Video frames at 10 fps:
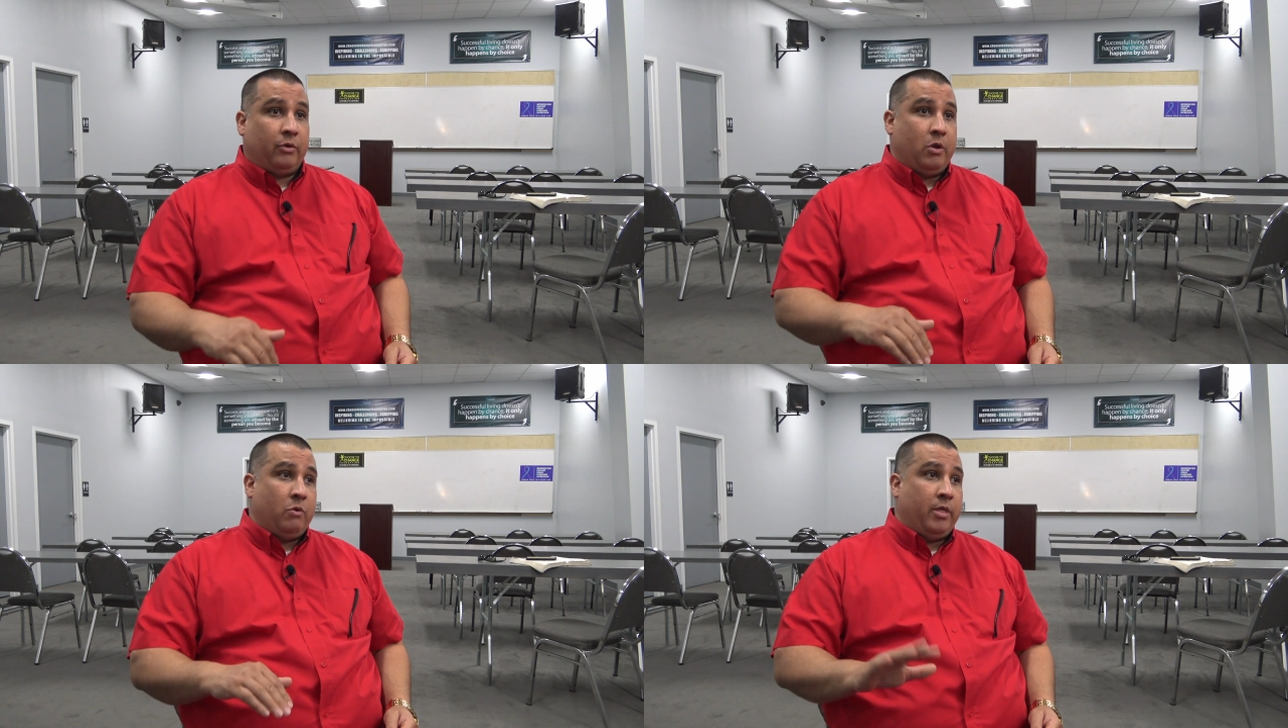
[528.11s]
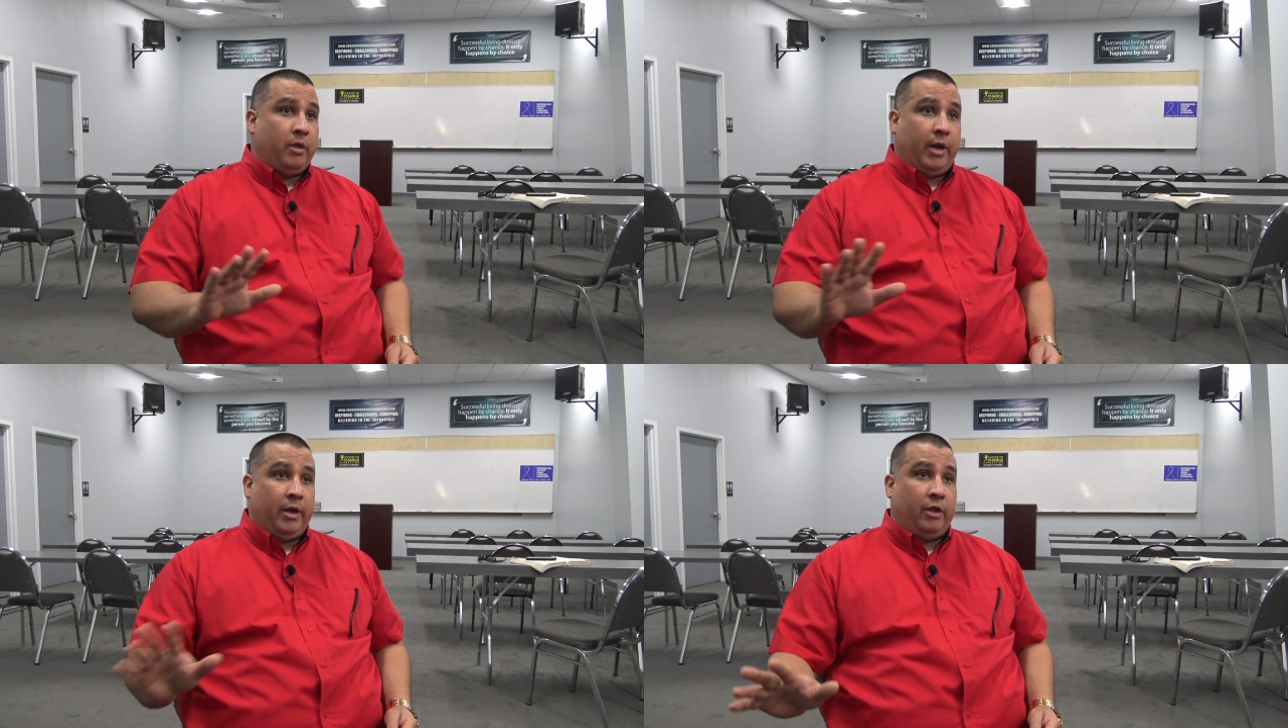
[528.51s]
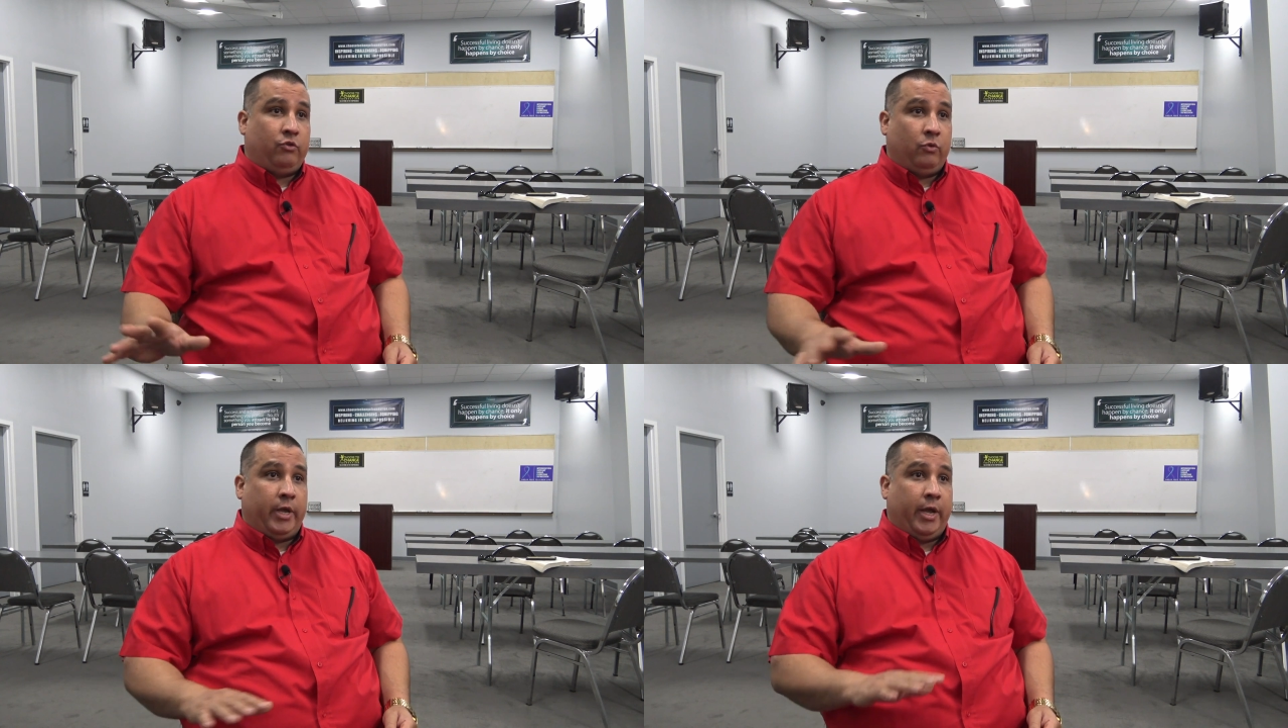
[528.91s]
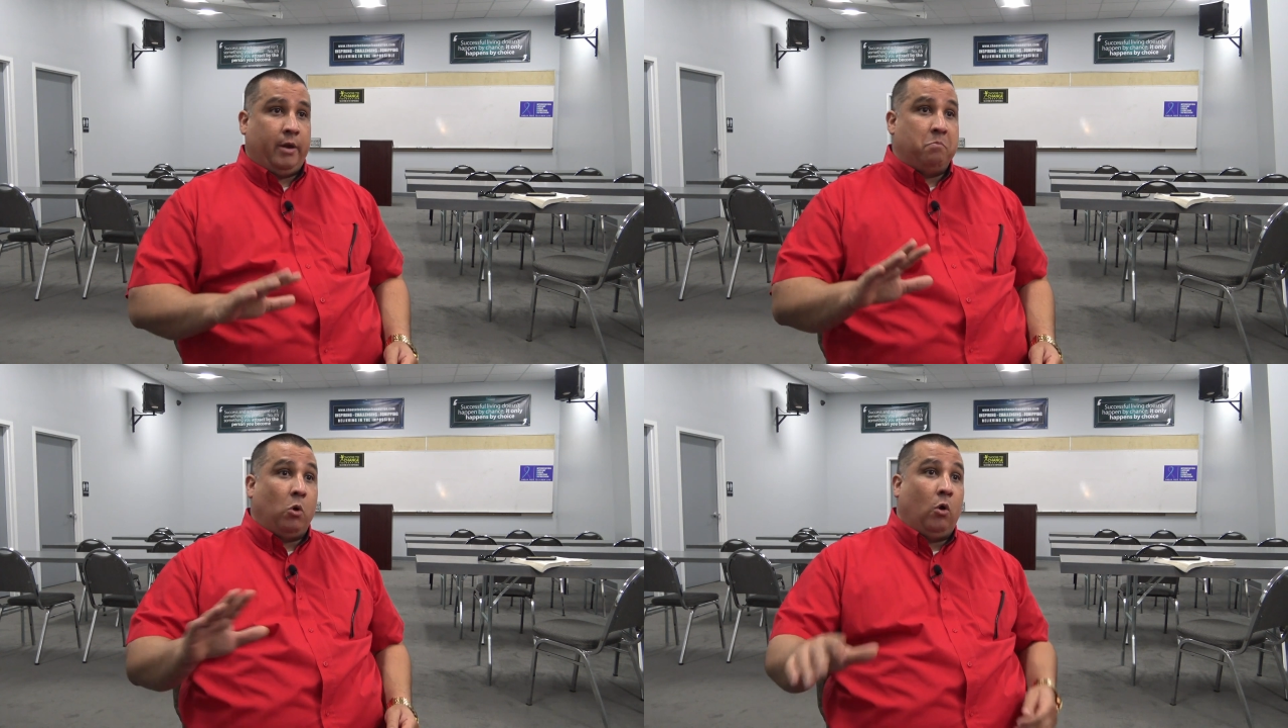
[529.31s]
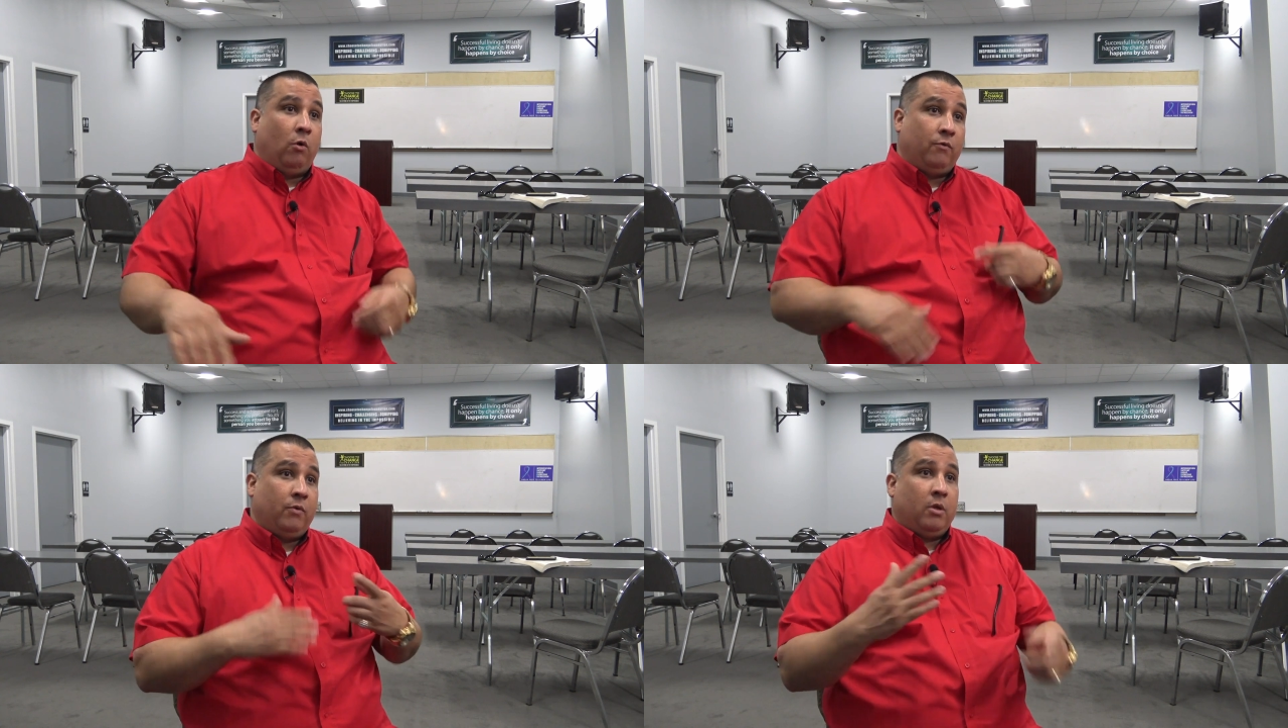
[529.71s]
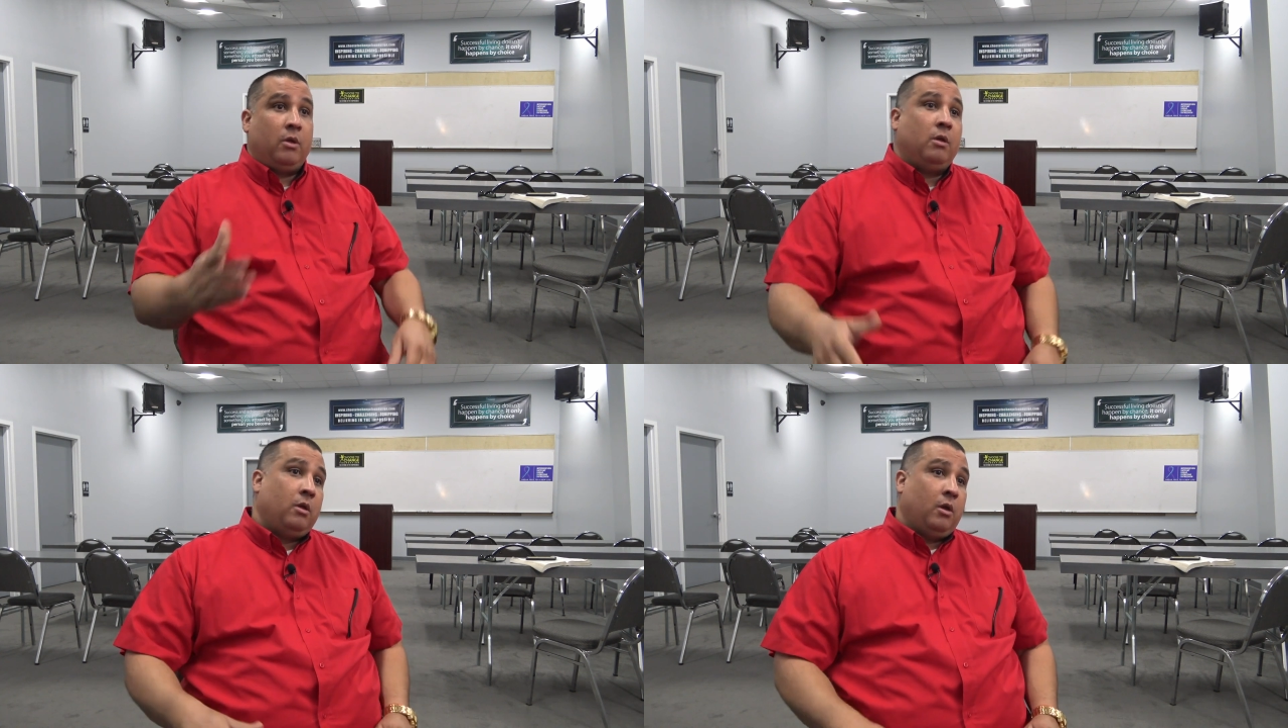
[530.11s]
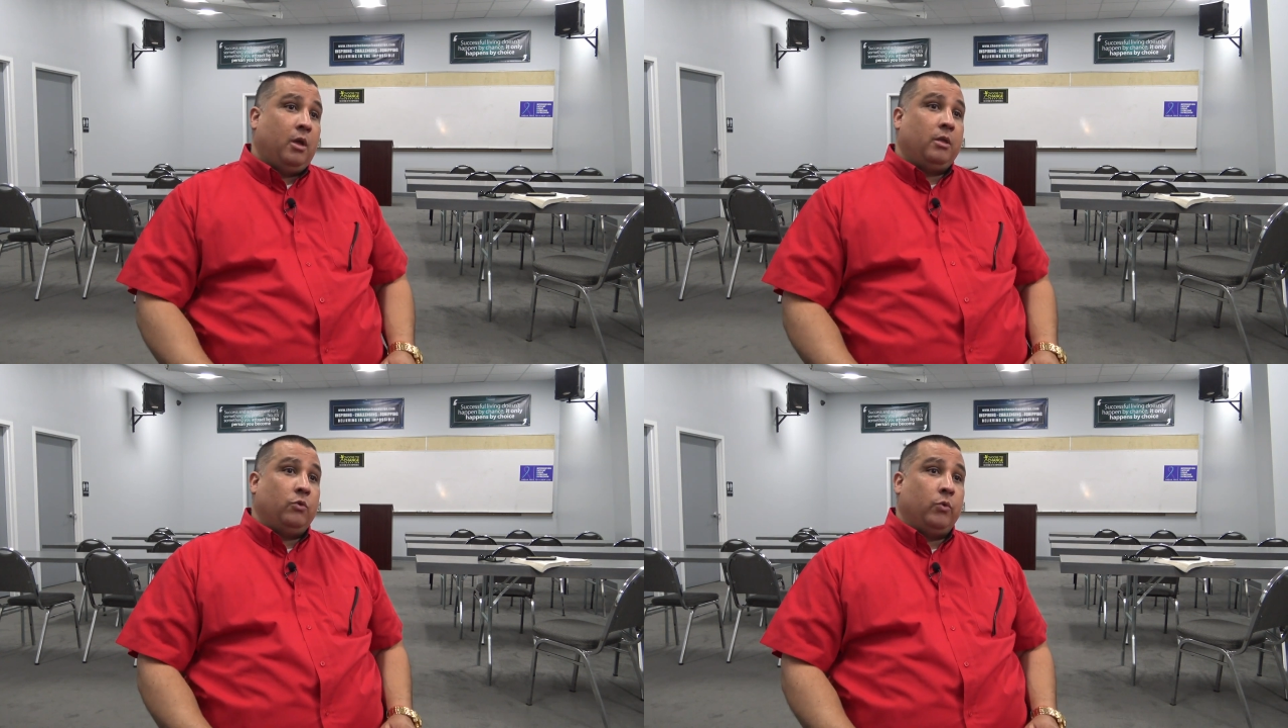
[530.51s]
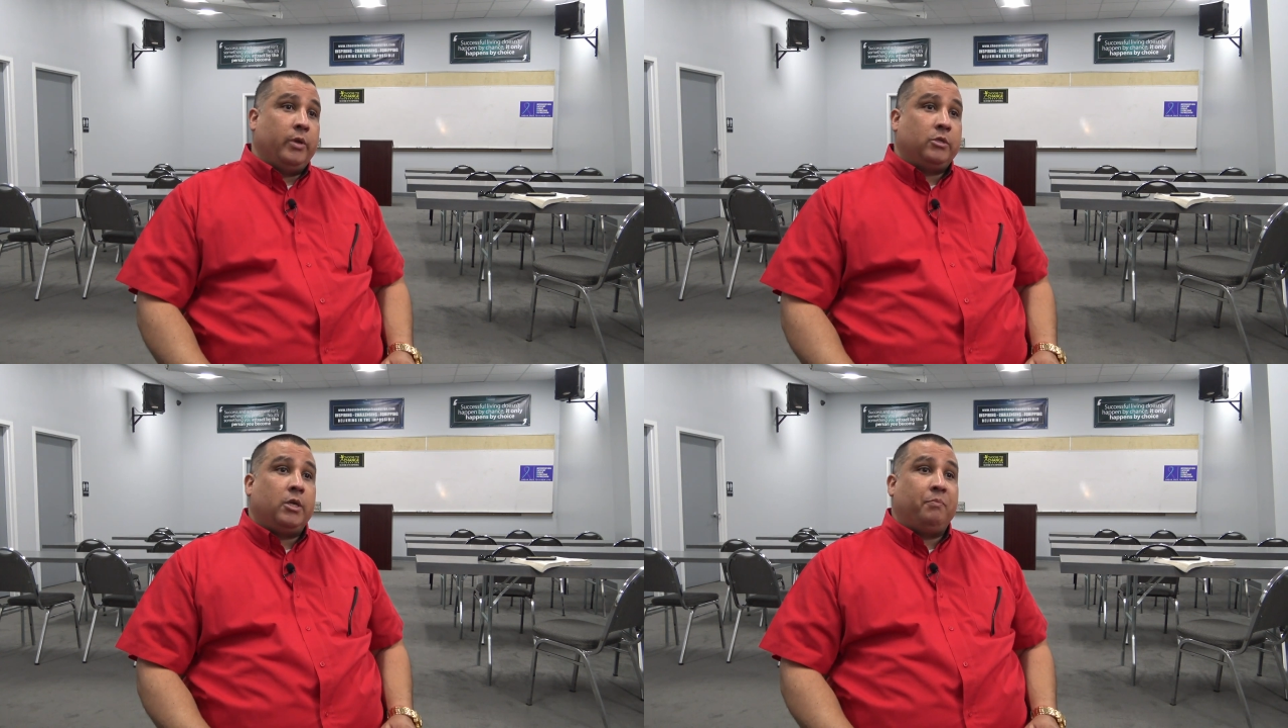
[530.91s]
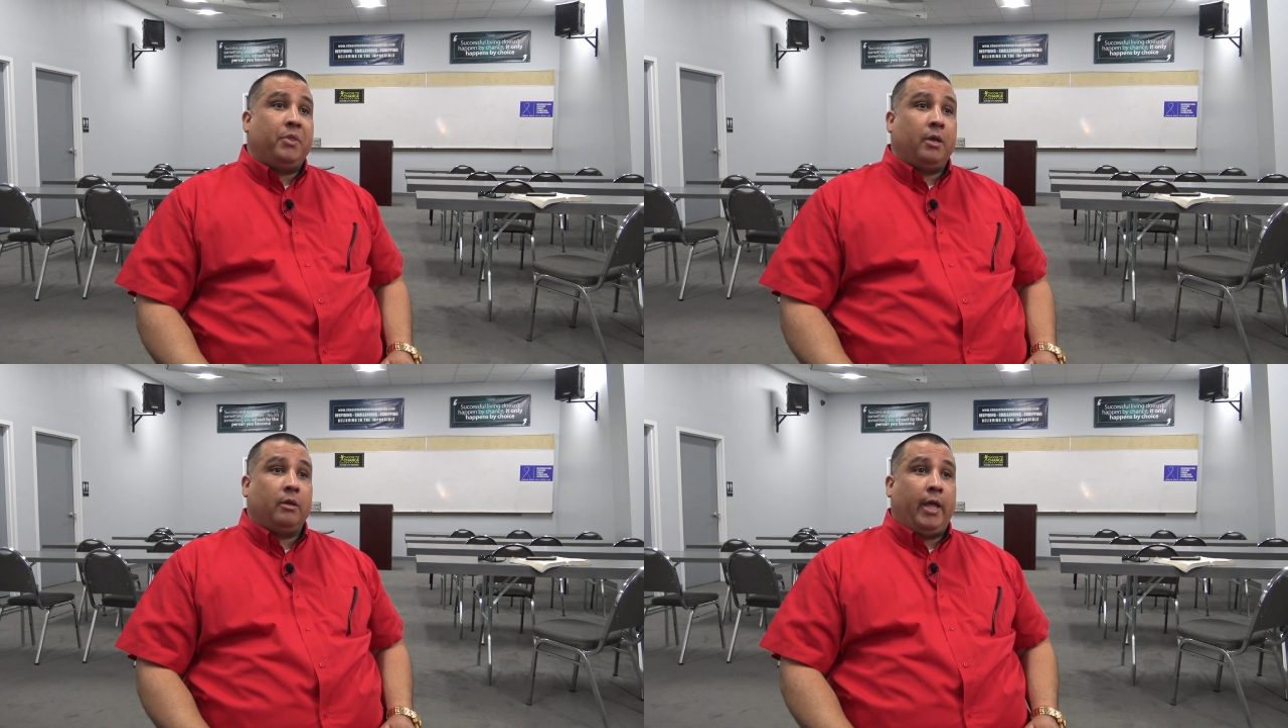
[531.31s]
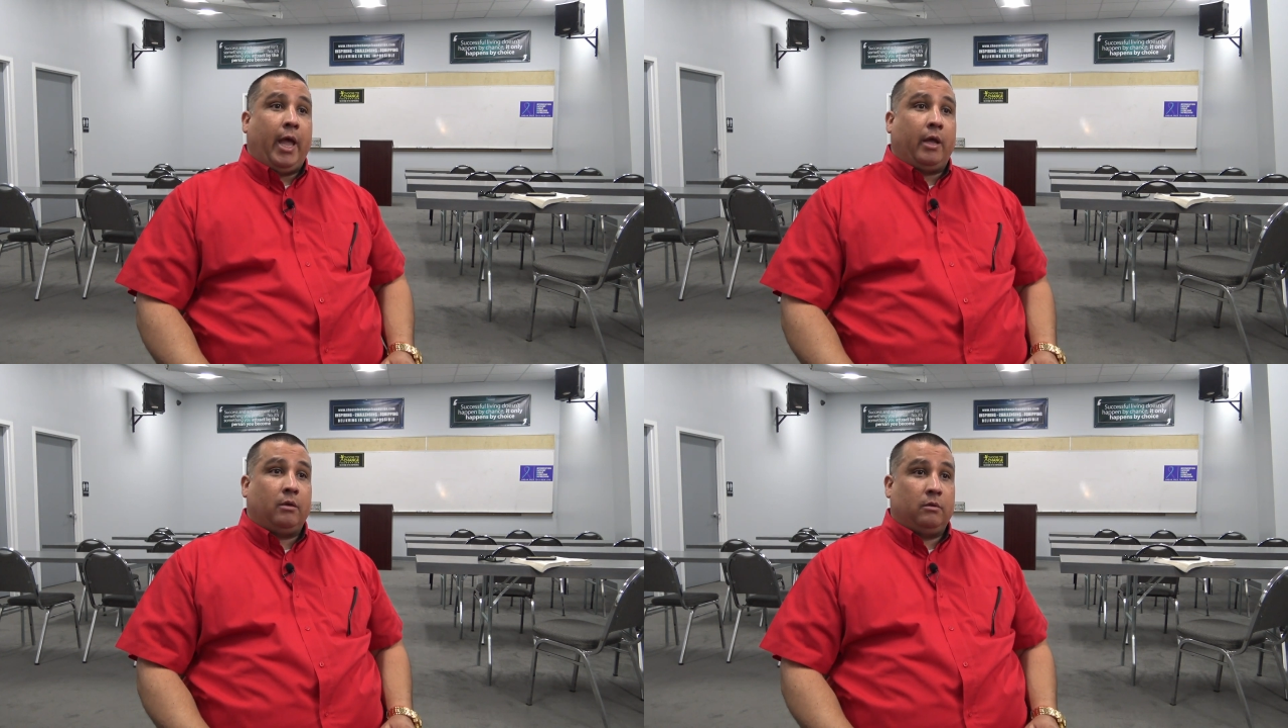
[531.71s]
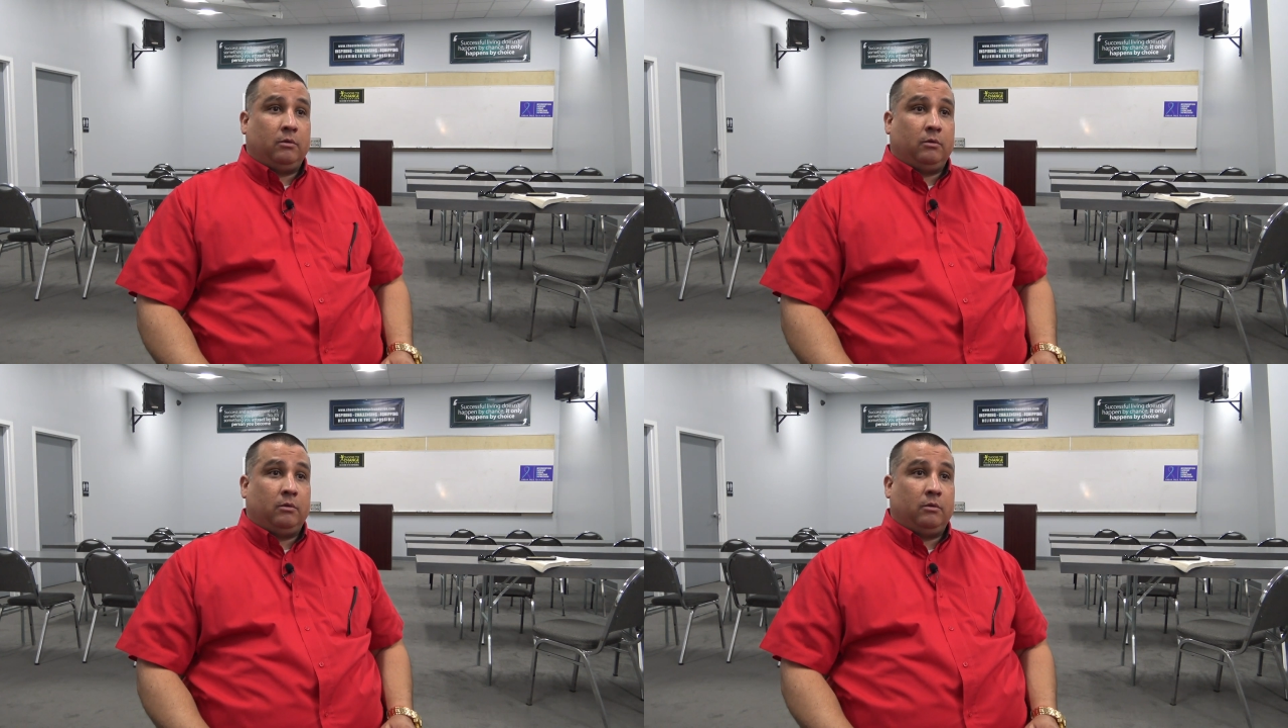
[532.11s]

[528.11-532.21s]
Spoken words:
you know, that I need to get involved and doing something that